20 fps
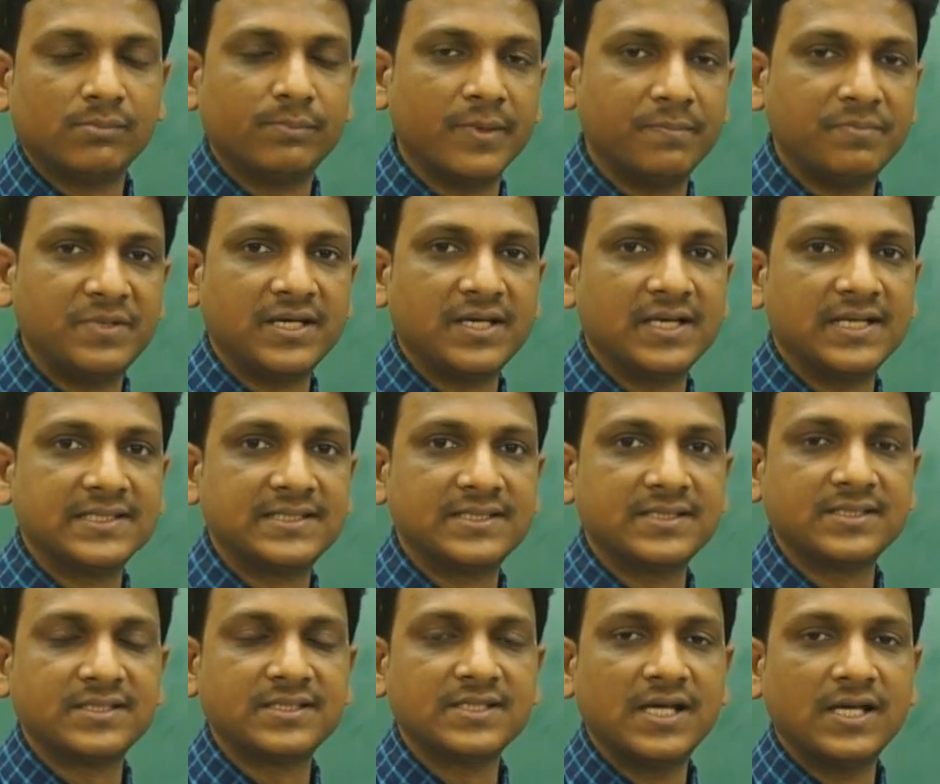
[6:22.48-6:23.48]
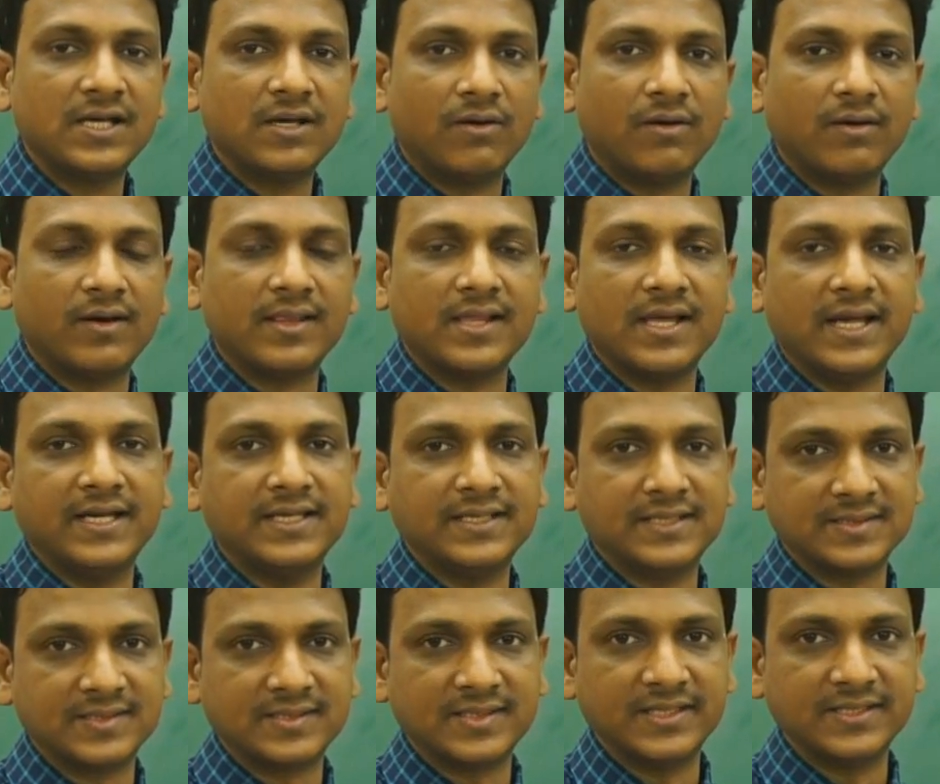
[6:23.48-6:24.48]
peptic ulcers, or in the
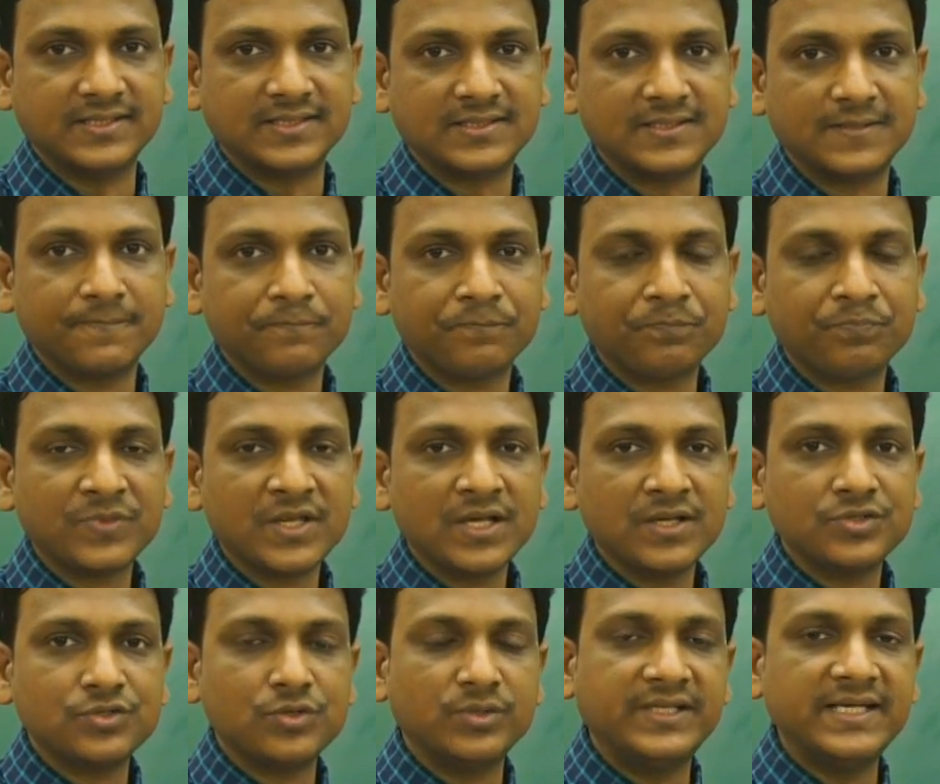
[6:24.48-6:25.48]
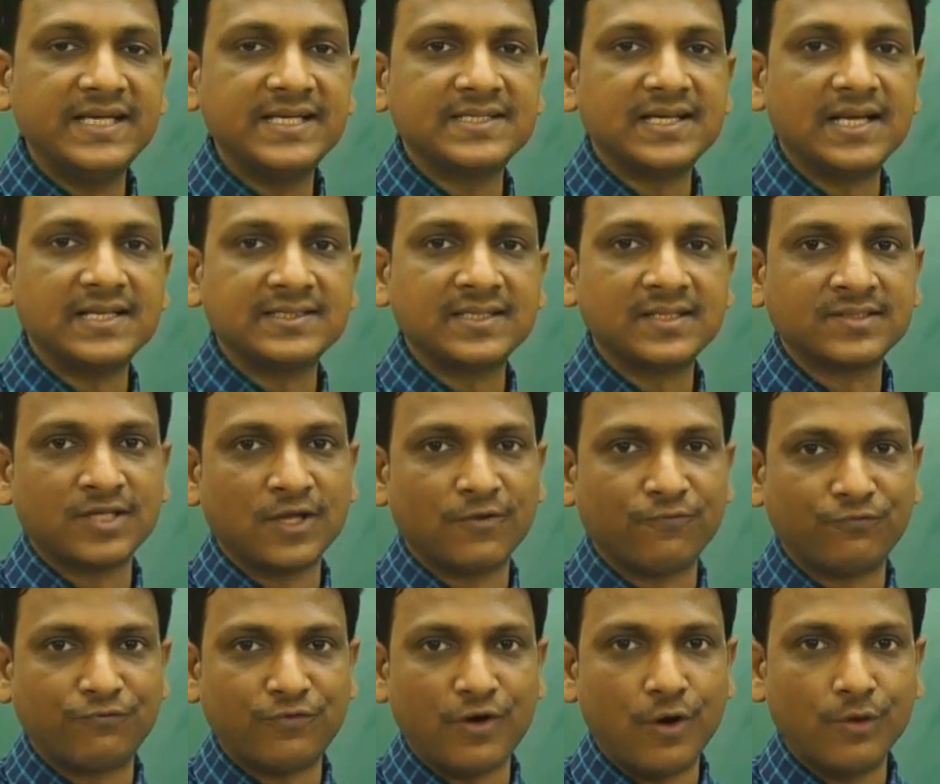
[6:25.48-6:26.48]
intestines. So these ulcers are
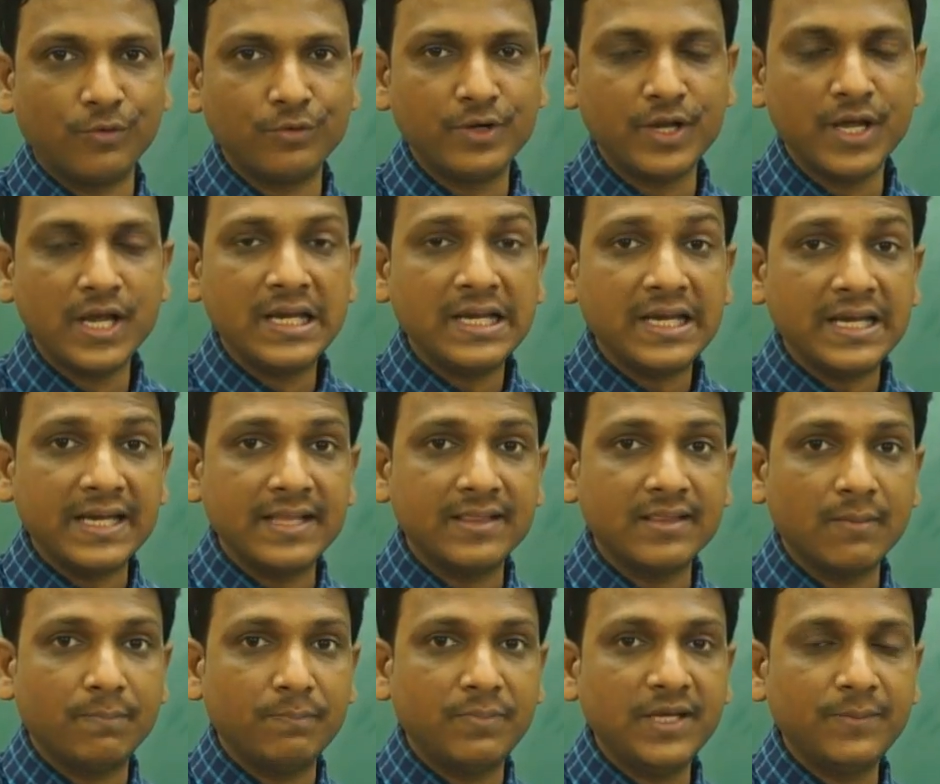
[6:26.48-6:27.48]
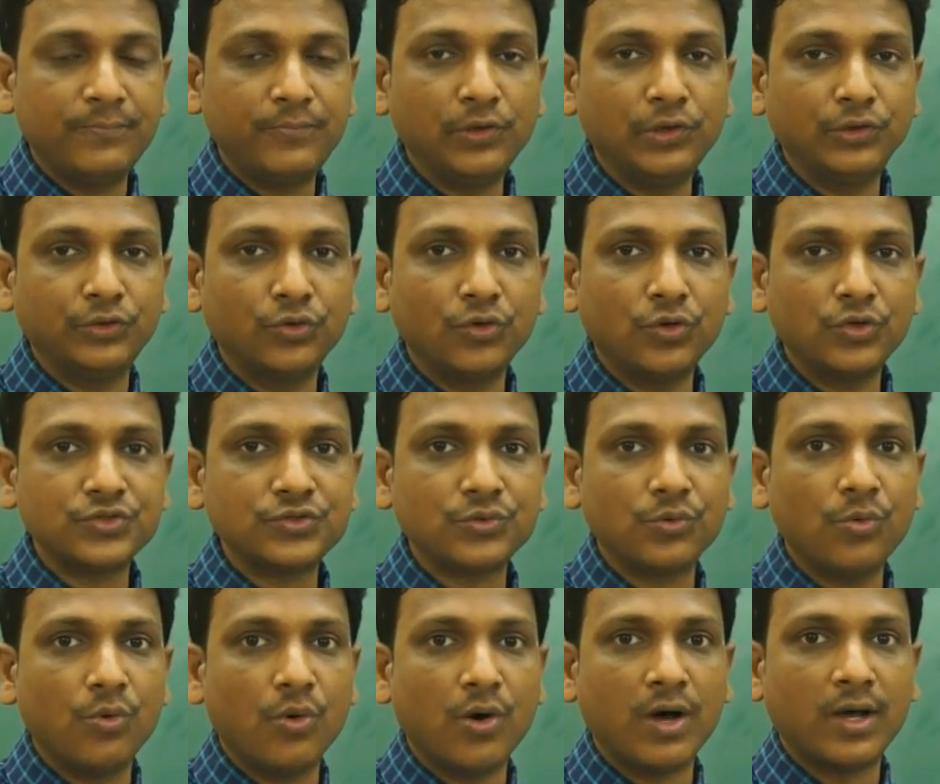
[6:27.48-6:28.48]
found in the people, those
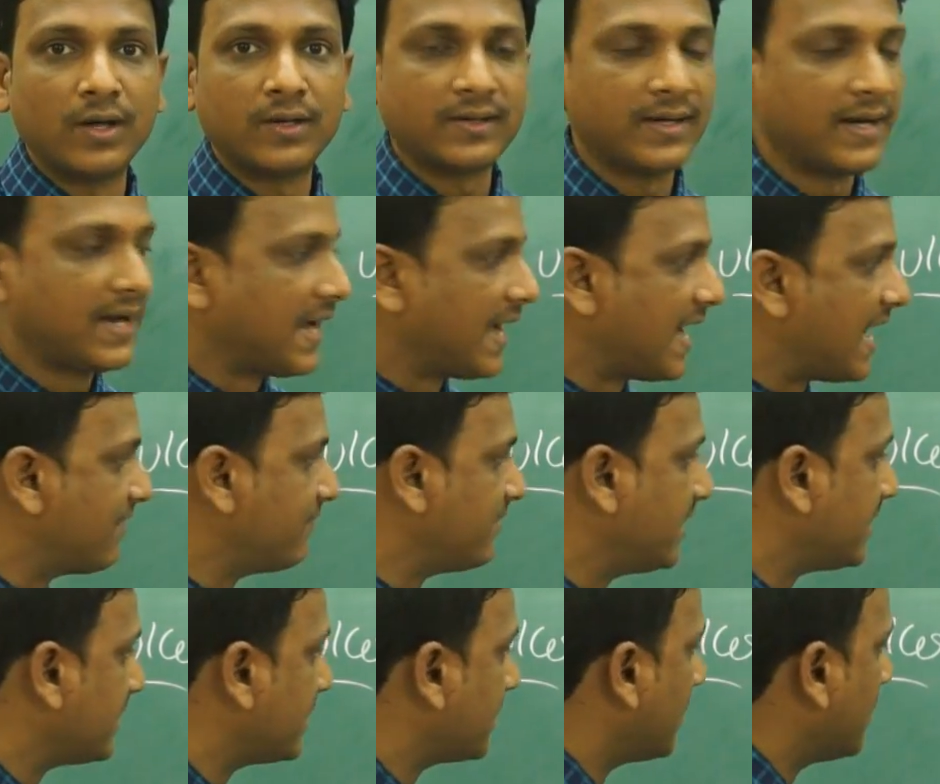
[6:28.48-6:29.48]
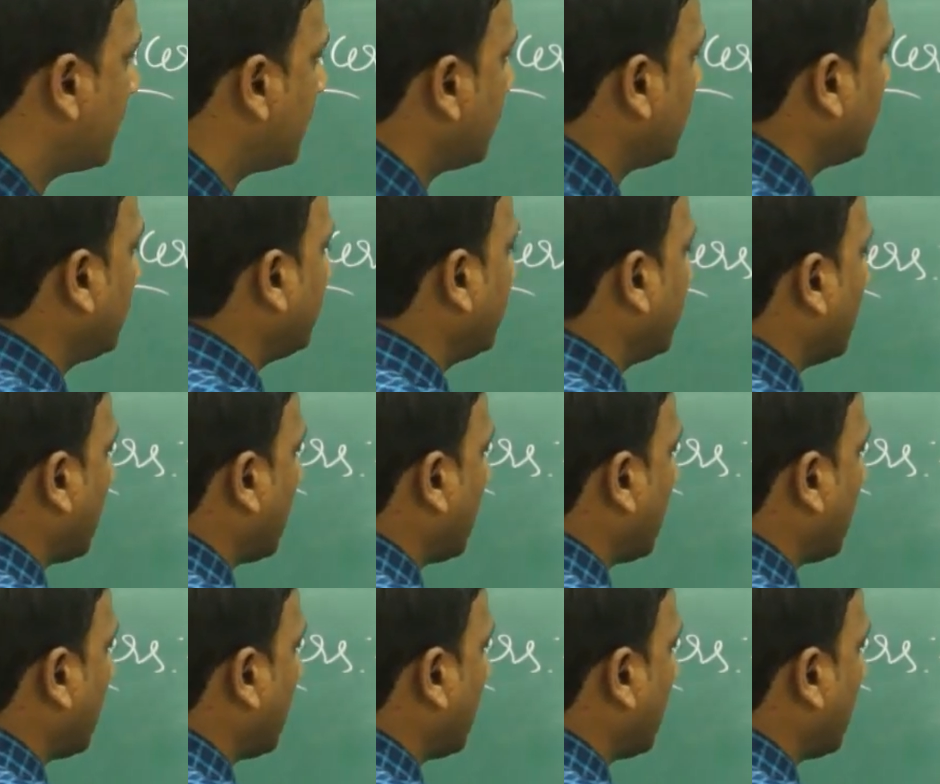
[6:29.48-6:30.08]
who are having a